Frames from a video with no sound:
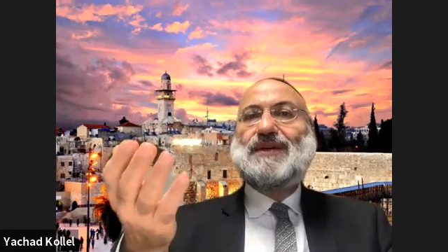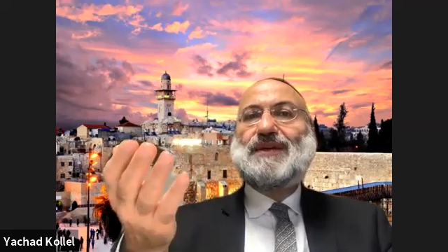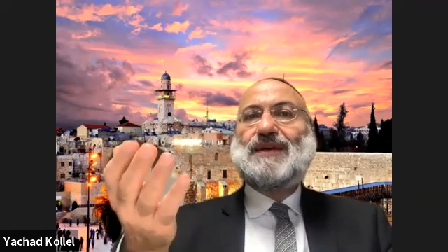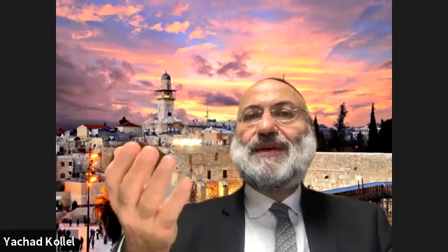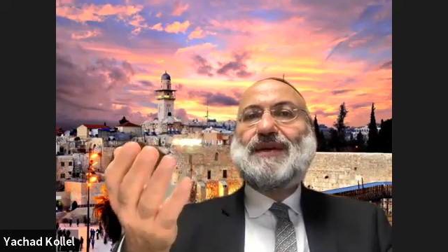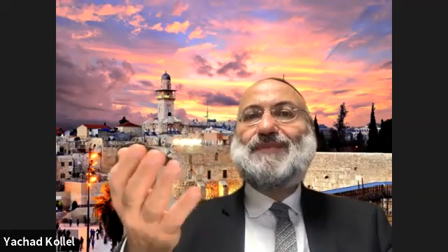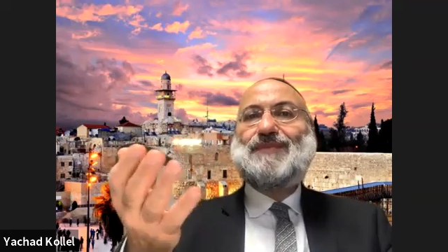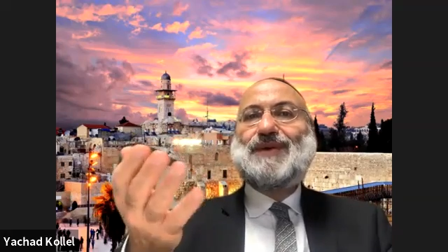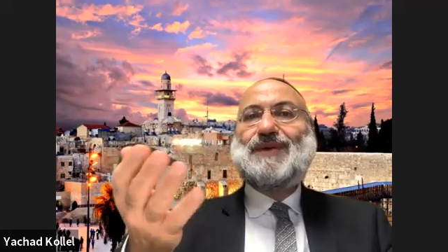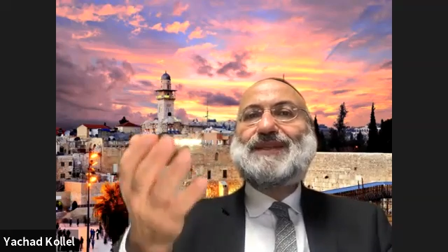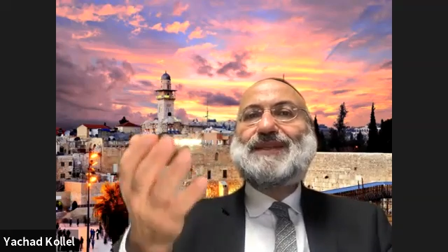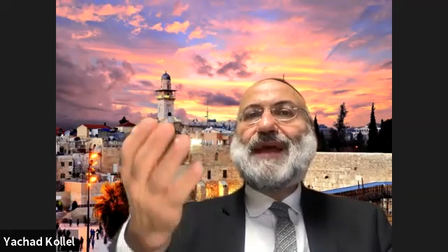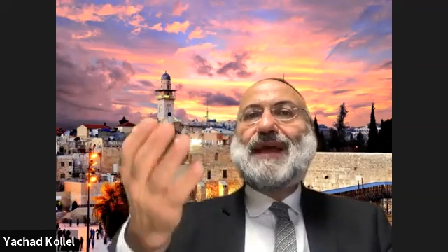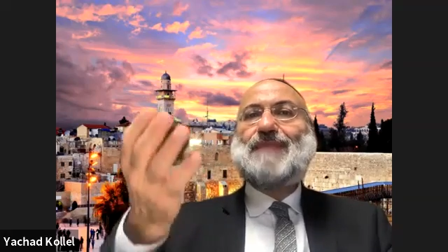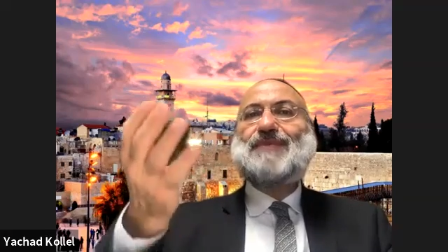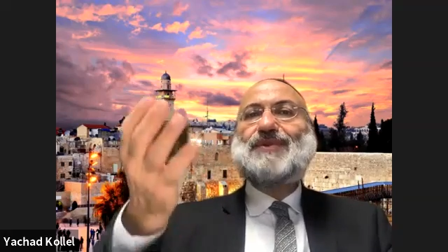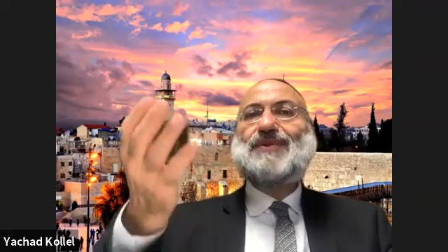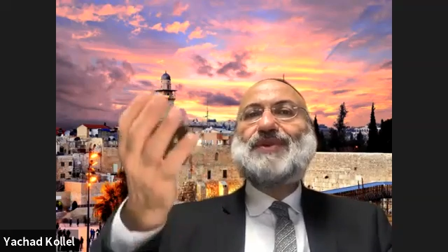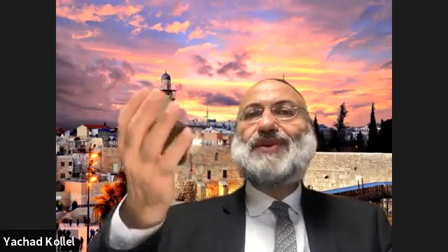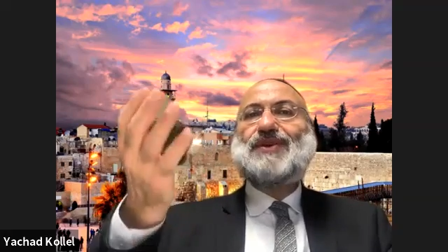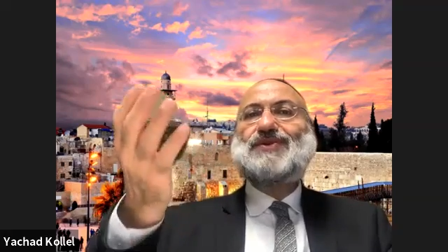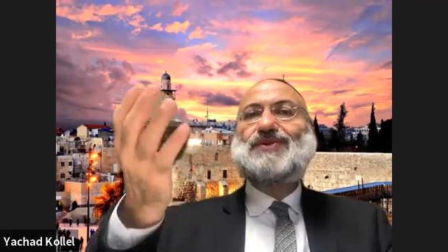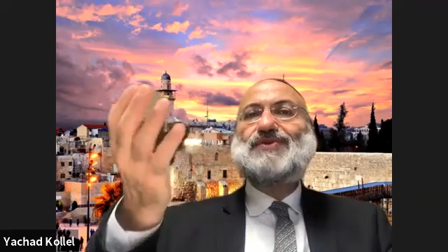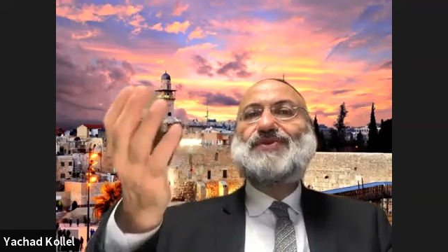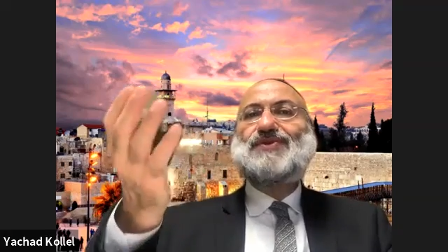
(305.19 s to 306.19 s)
The time
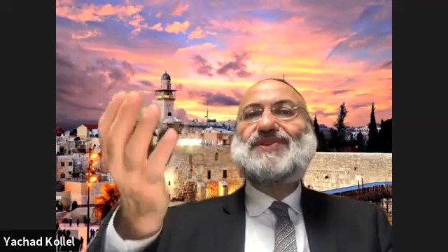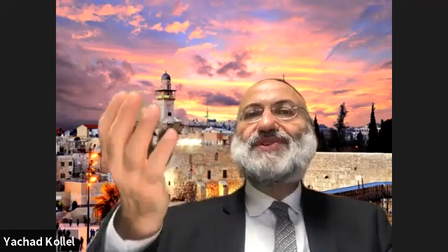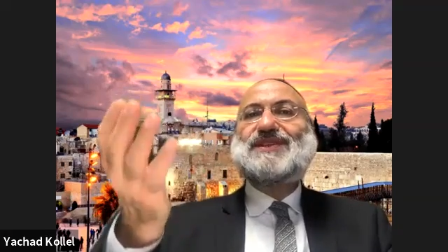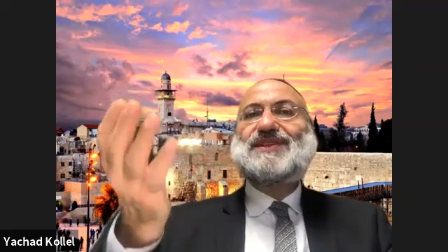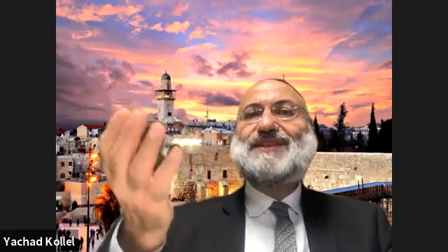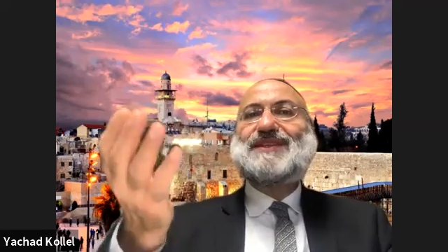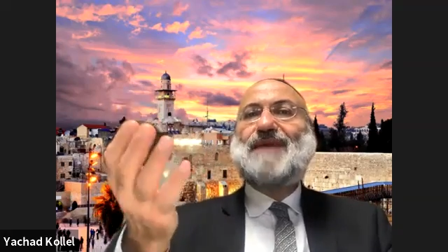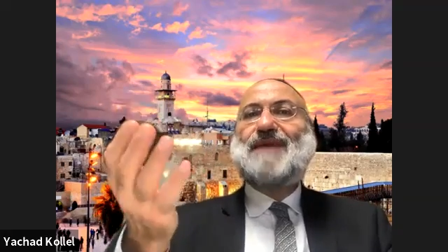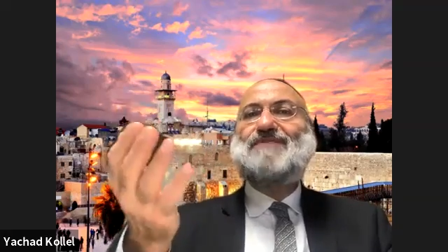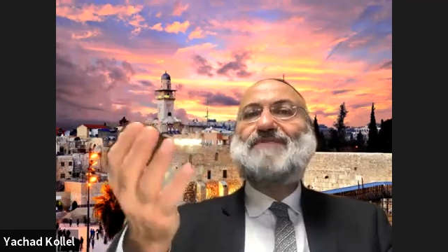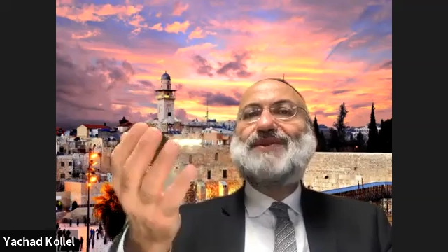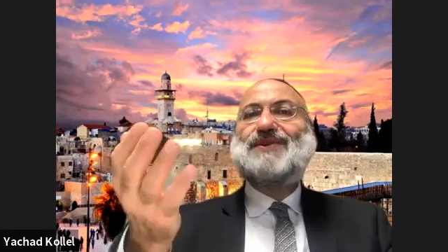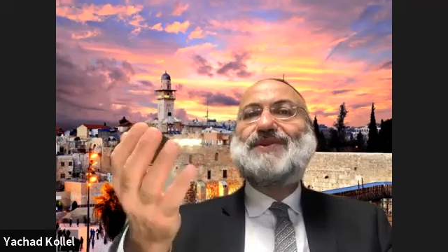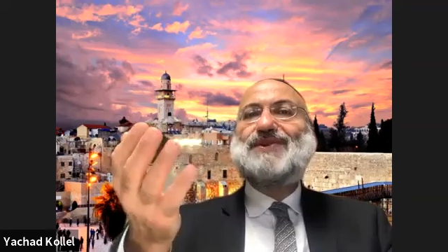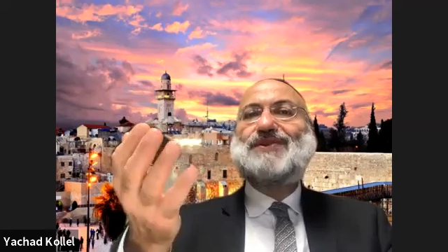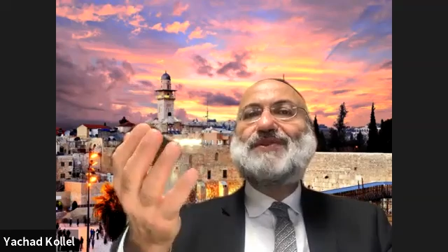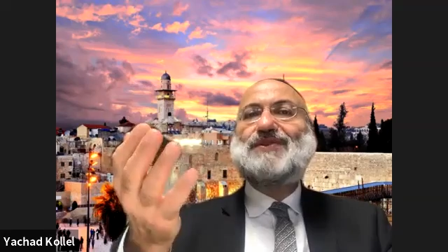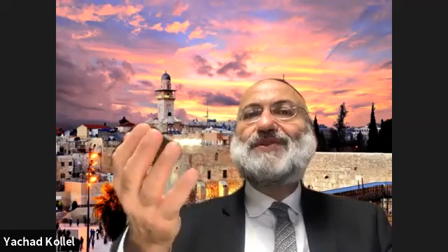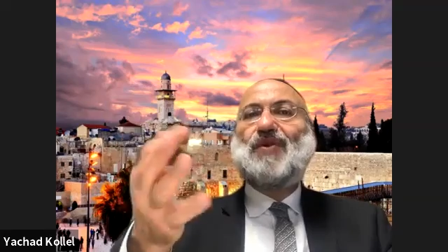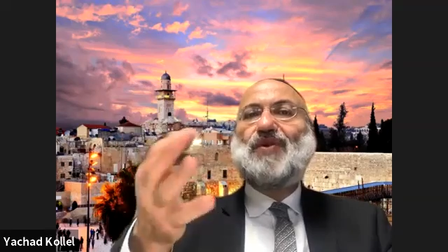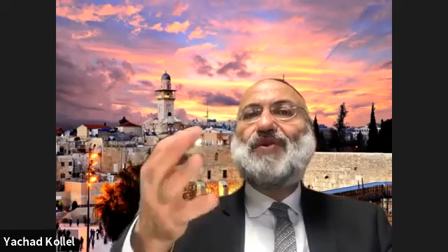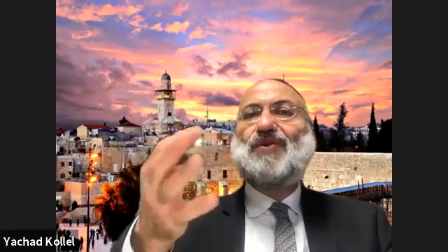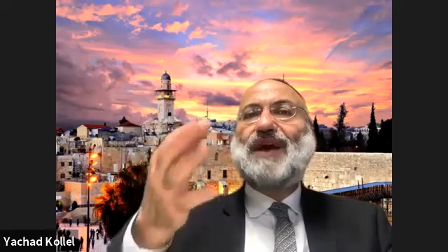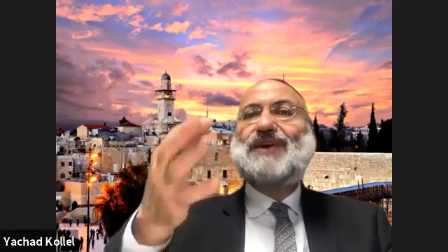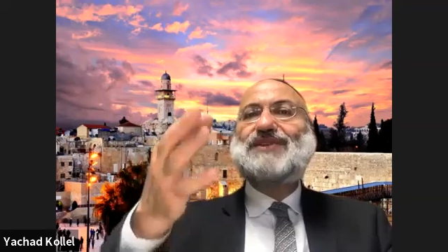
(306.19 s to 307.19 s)
is to establish,
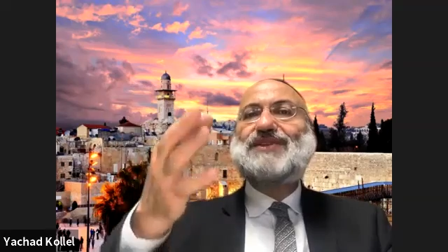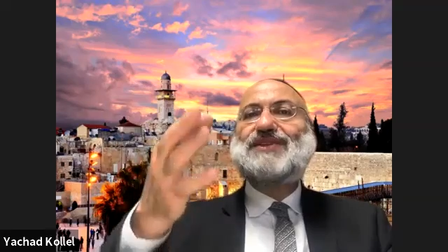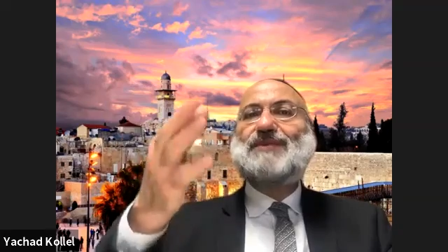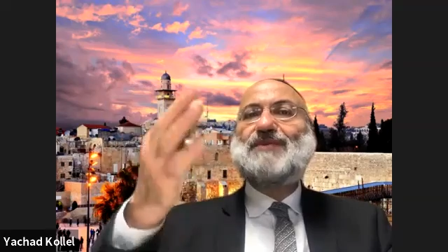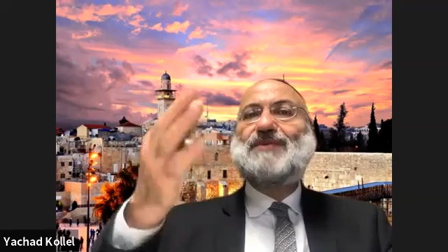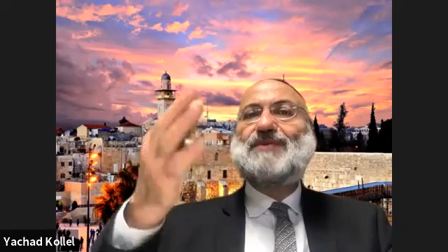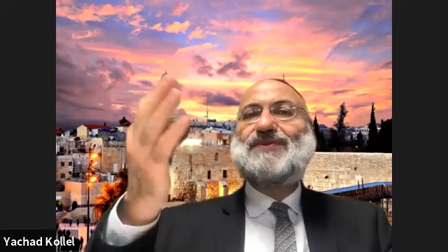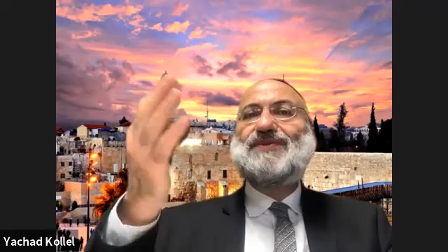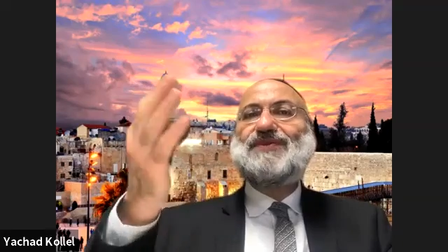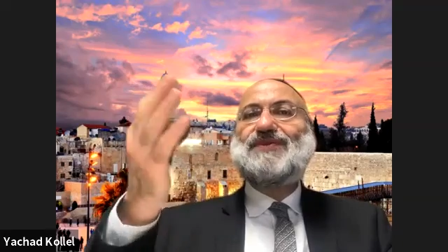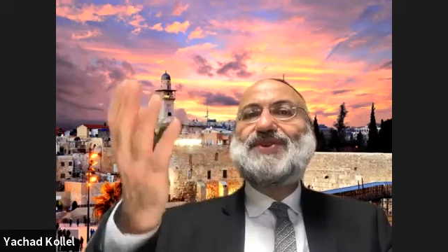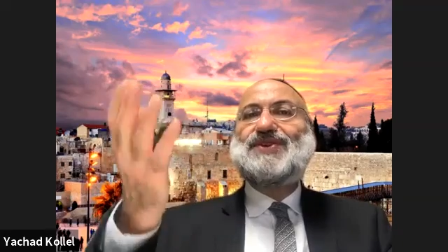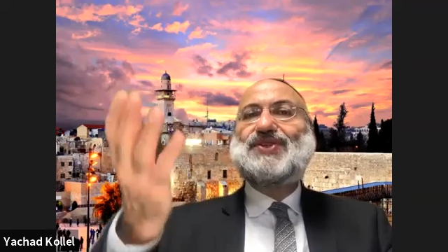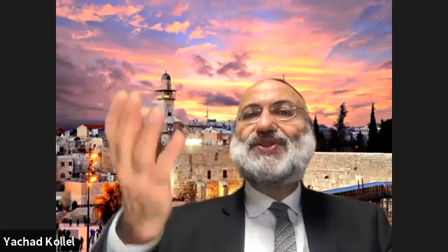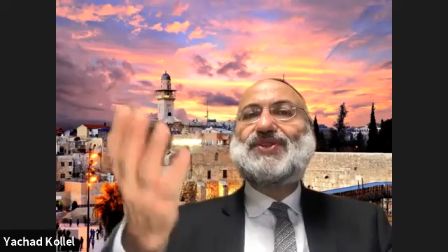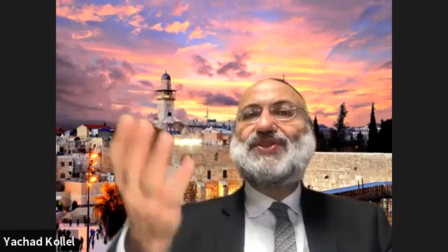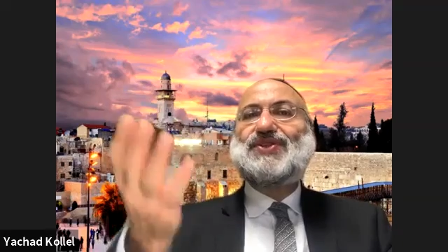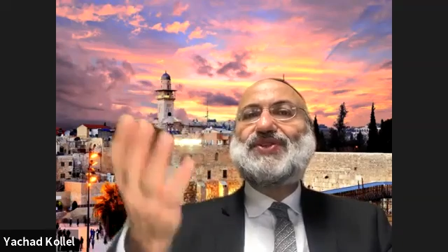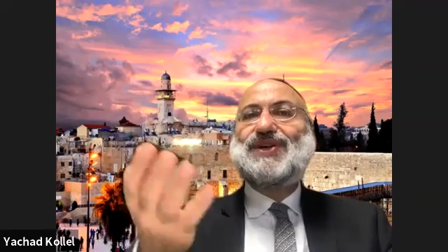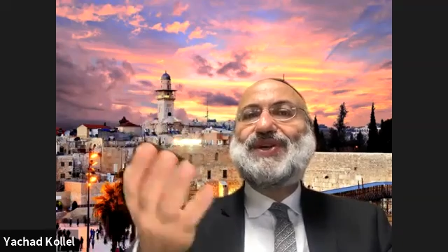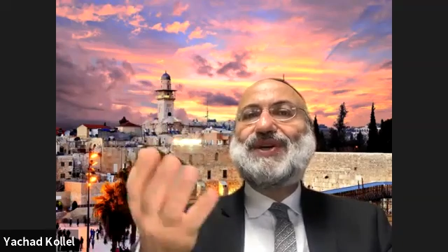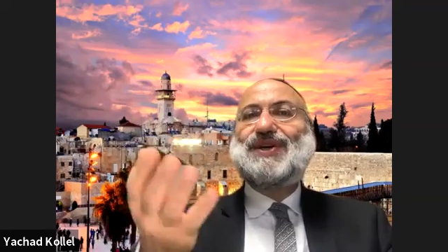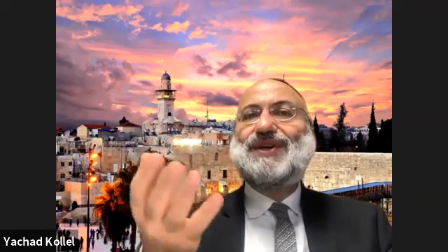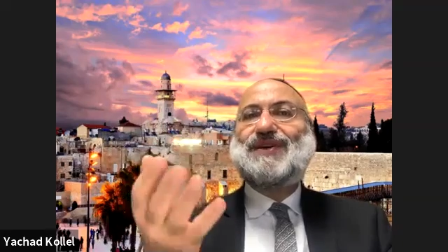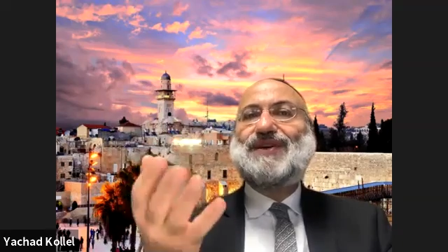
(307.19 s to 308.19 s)
Baruch Hashem, everything is
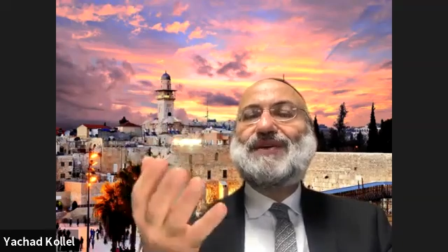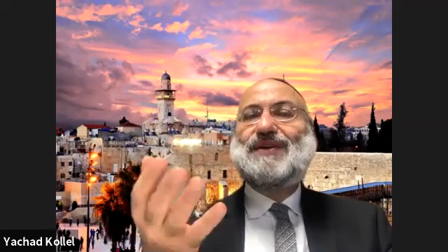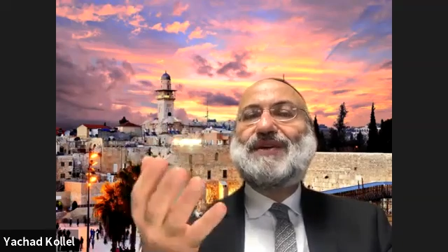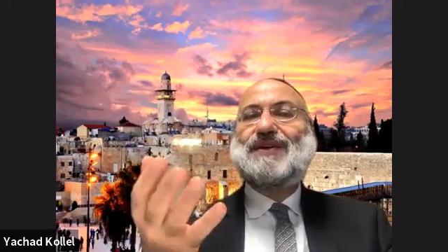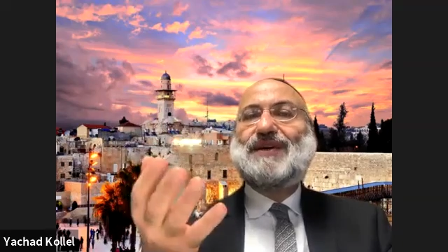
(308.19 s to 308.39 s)
there.